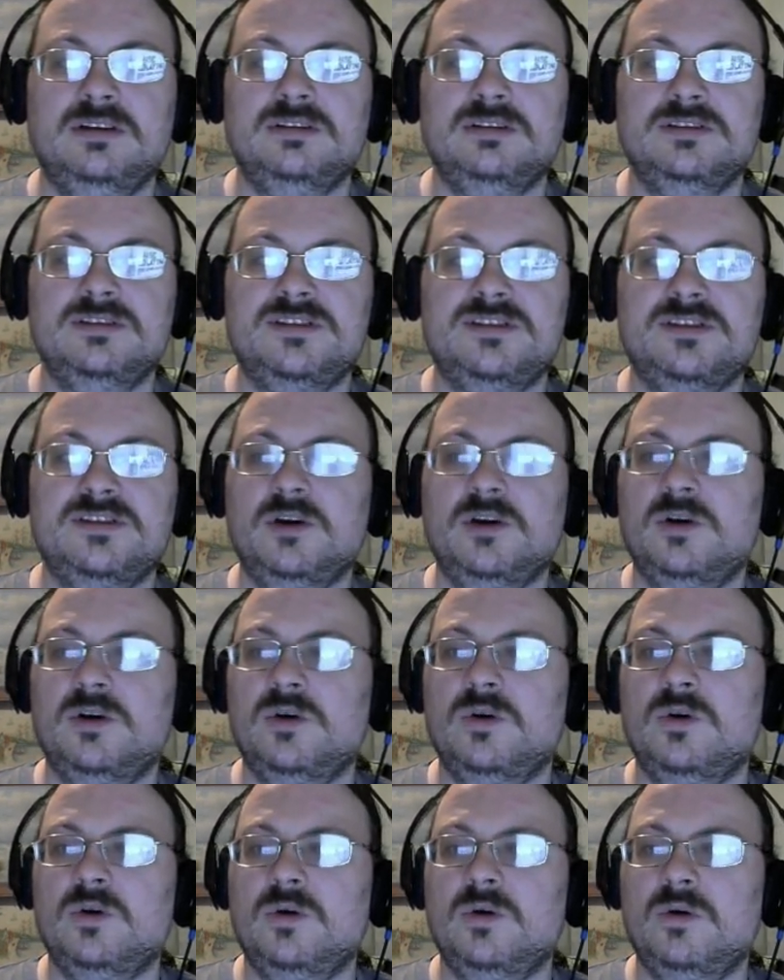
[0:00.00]

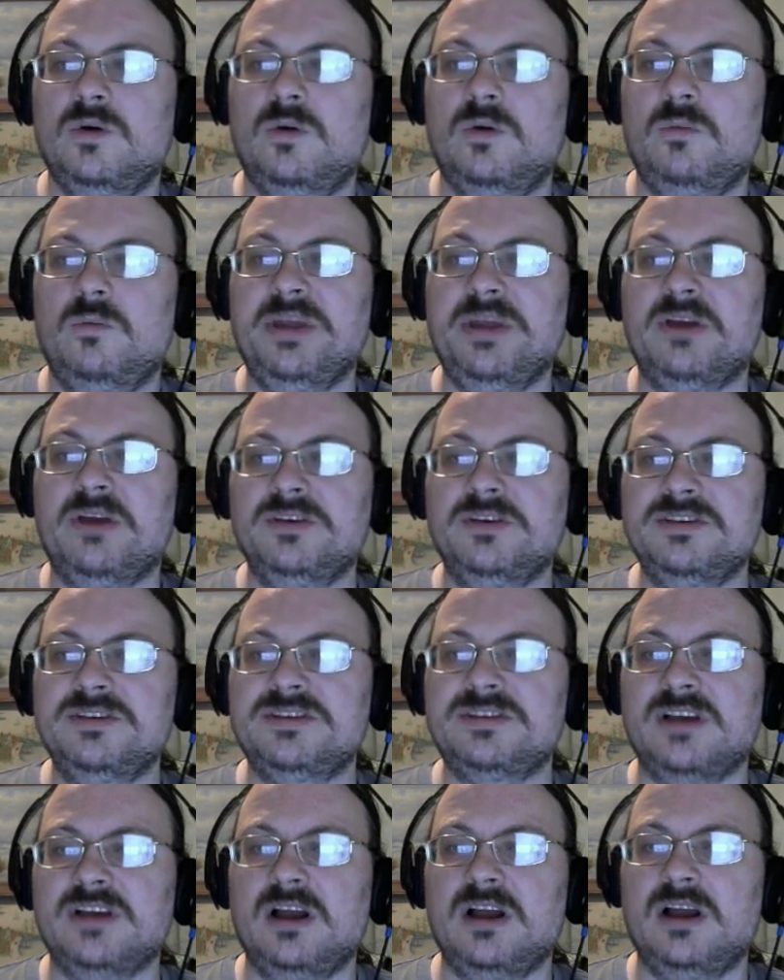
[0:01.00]
So,
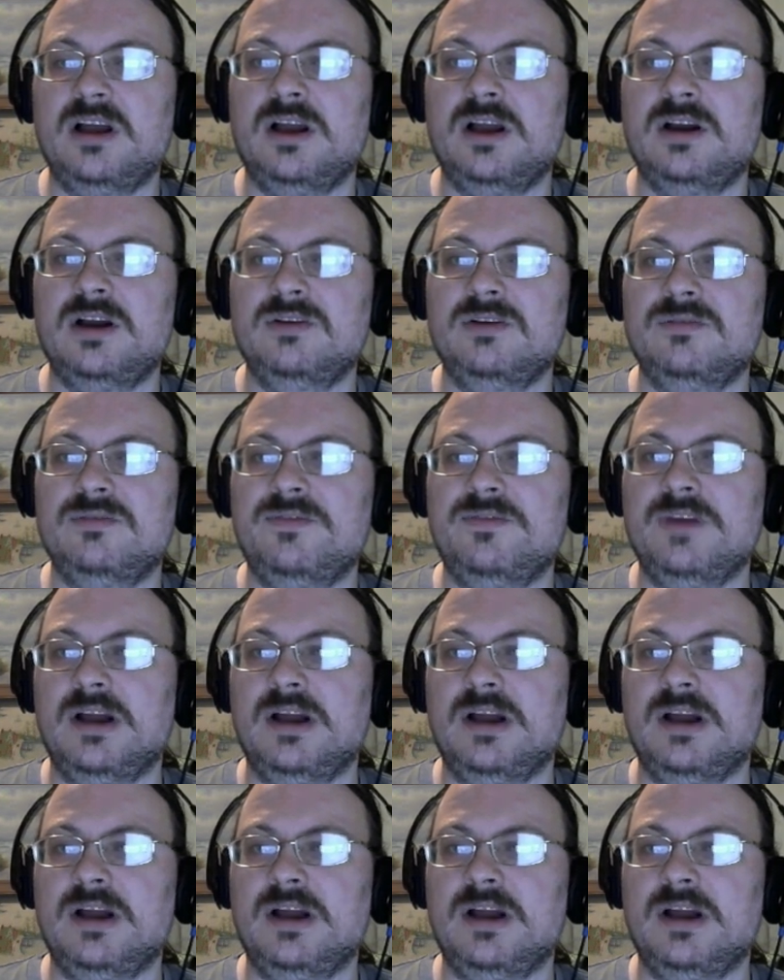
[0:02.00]
because of